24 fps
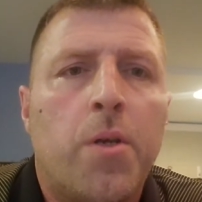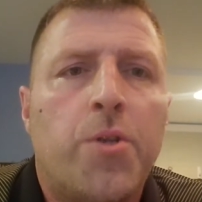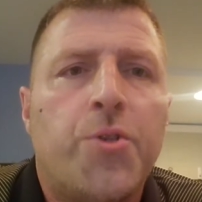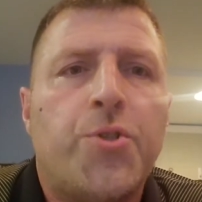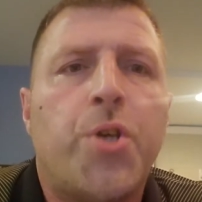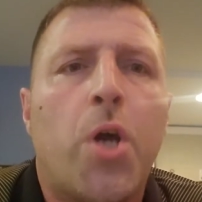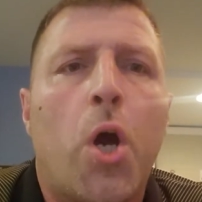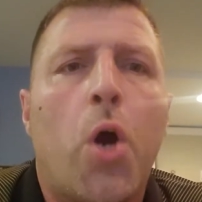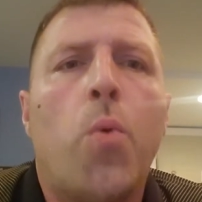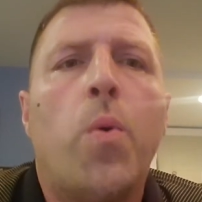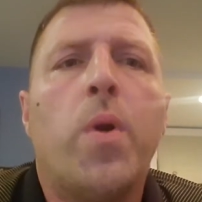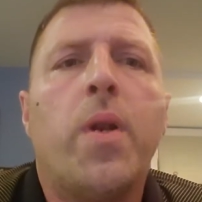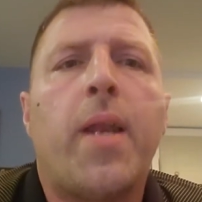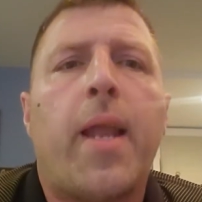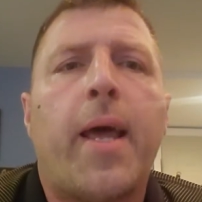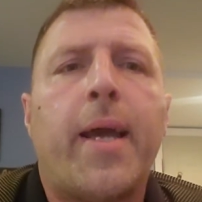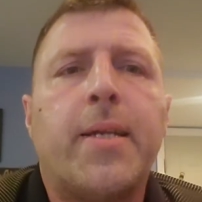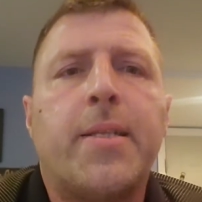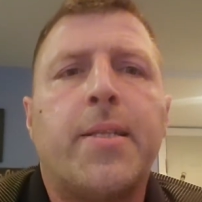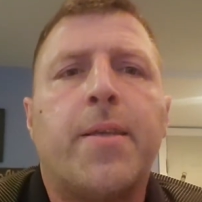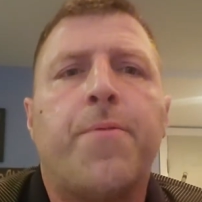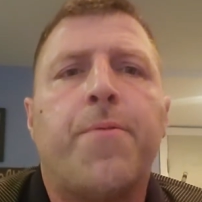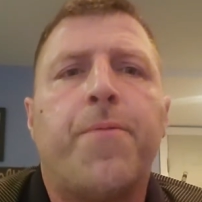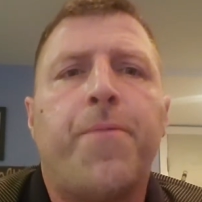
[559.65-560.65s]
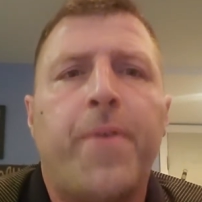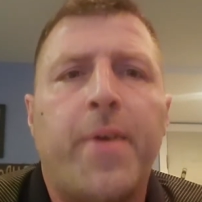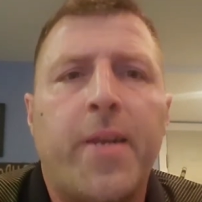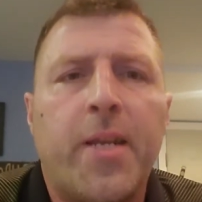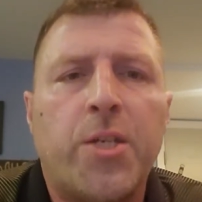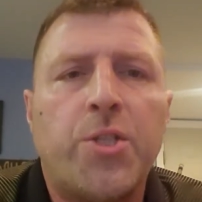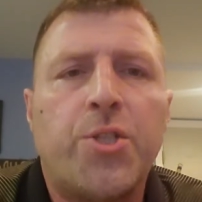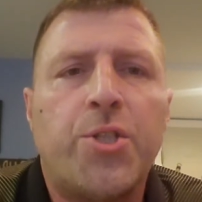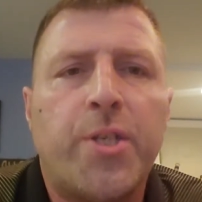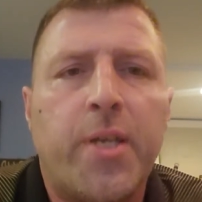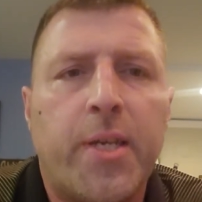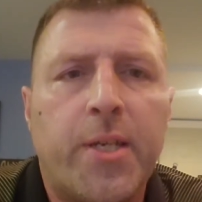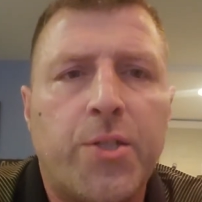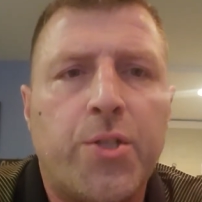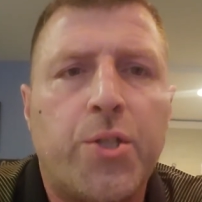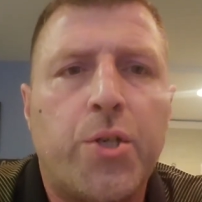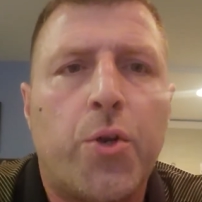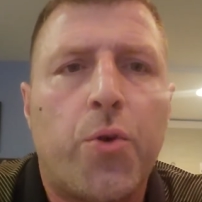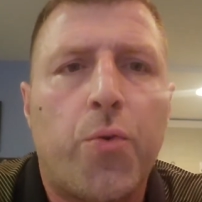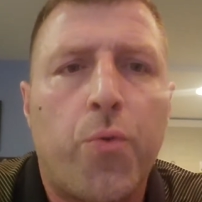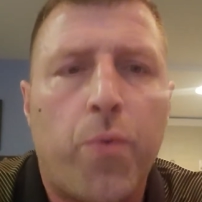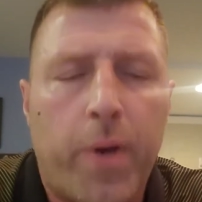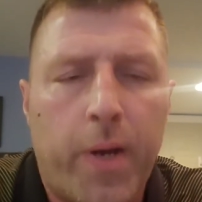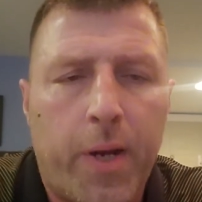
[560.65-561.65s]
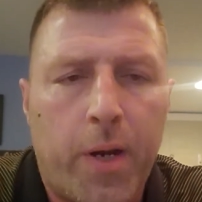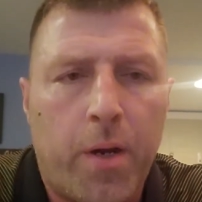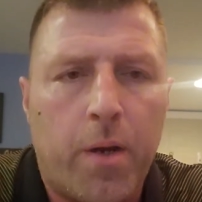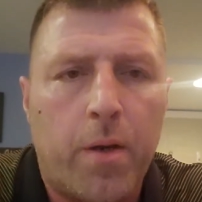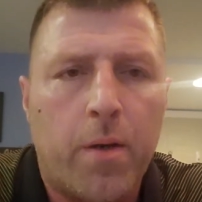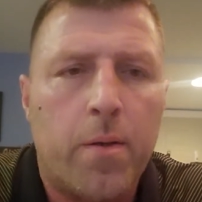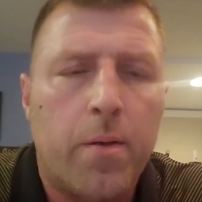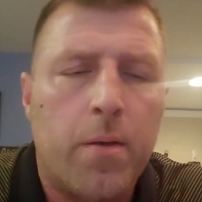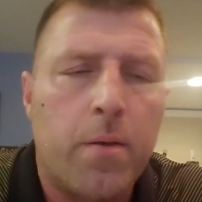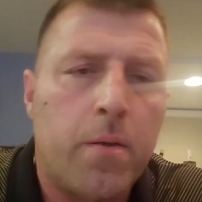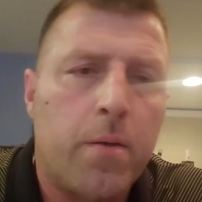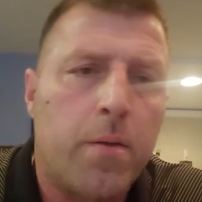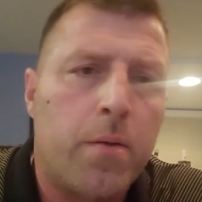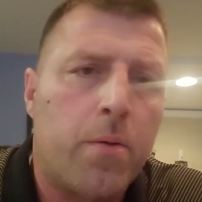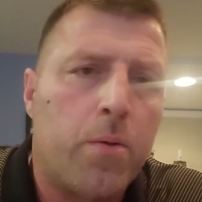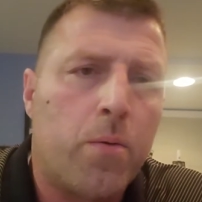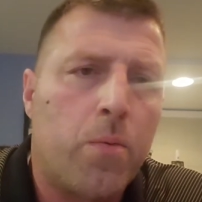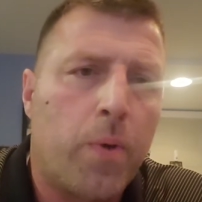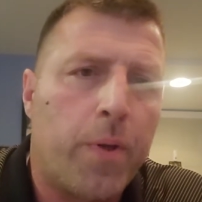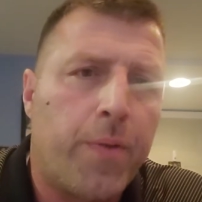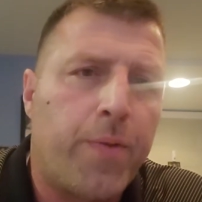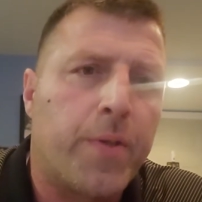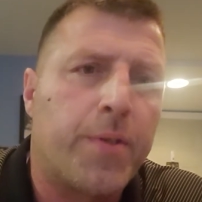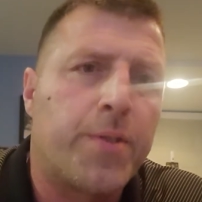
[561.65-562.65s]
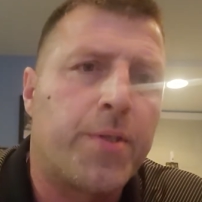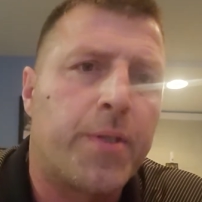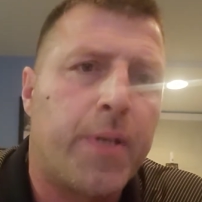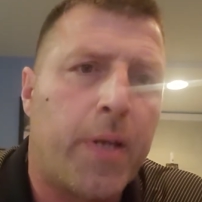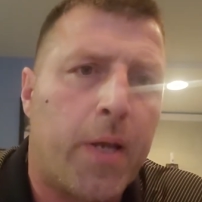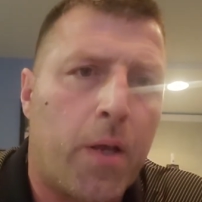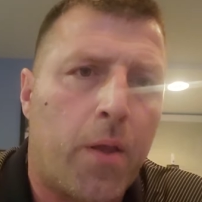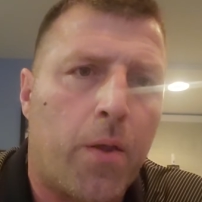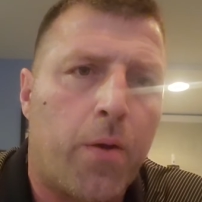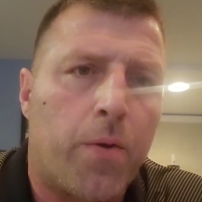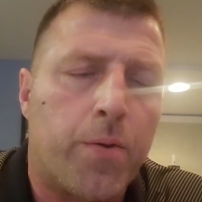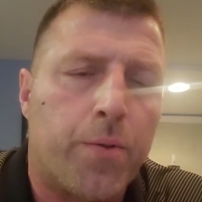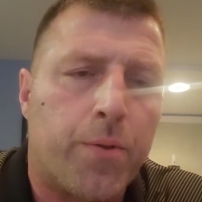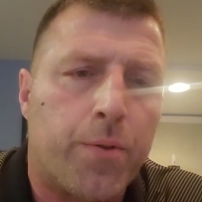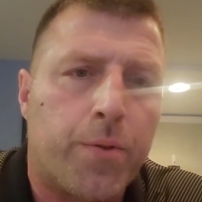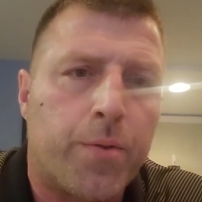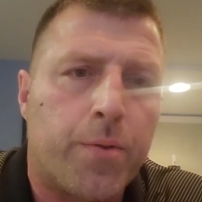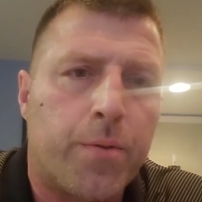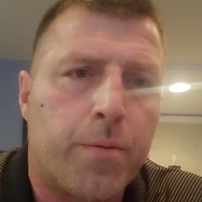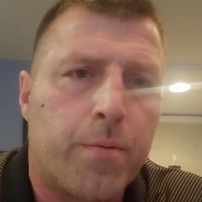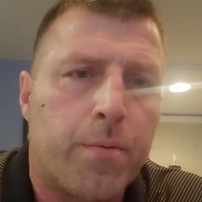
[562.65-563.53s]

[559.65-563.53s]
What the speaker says: Joe would like to finish his career with the Steelers.